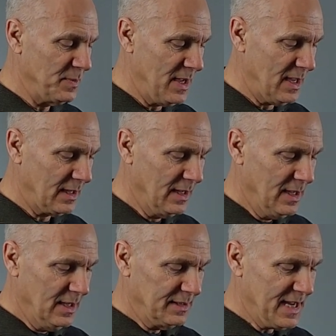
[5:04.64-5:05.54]
being
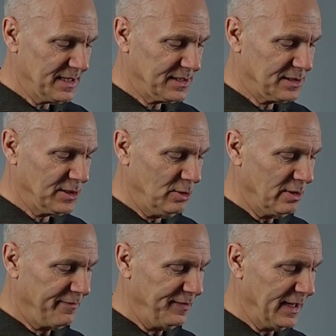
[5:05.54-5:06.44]
destitute,
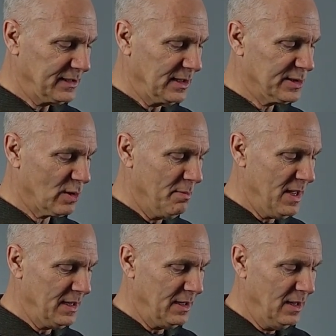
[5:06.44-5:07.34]
afflicted,
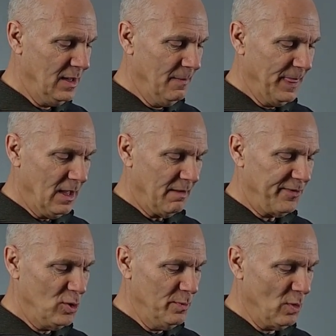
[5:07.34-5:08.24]
tormented, of
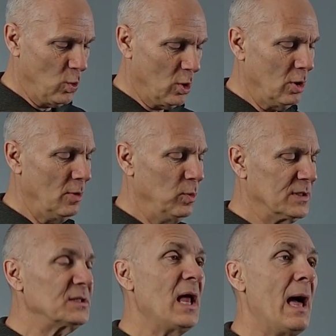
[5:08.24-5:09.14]
whom the world
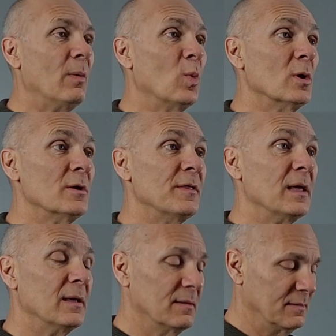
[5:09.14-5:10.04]
was not worthy.
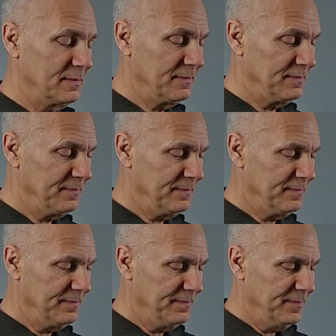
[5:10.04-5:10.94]

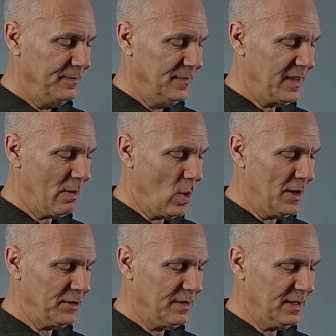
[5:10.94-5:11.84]
They
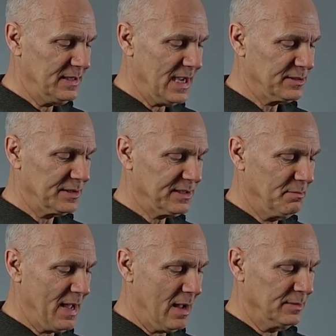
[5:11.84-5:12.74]
wandered in deserts and
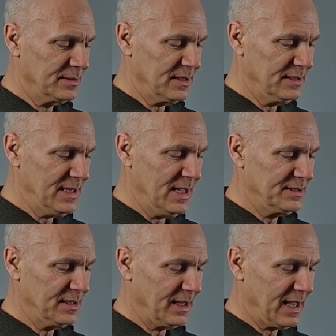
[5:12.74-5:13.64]
mountains and
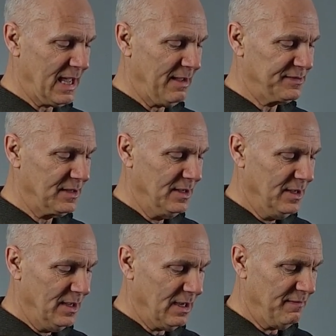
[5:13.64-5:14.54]
dens and in caves
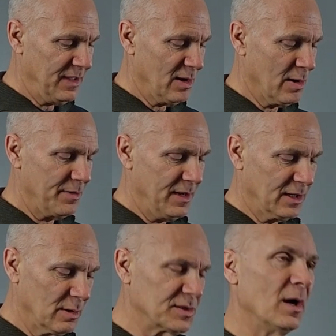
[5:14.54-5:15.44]
of the earth. And
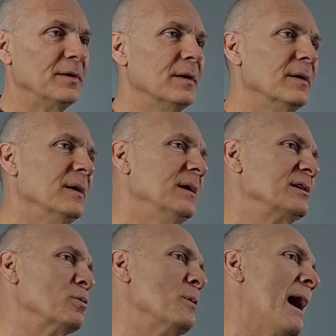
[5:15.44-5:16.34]
it goes on to,
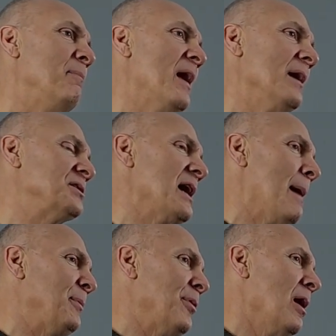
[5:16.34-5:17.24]
to wrap that
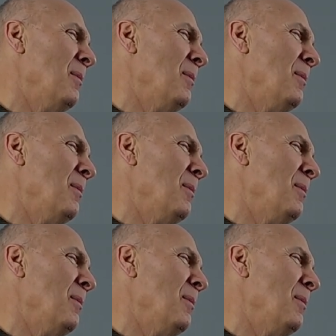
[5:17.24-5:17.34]
chapter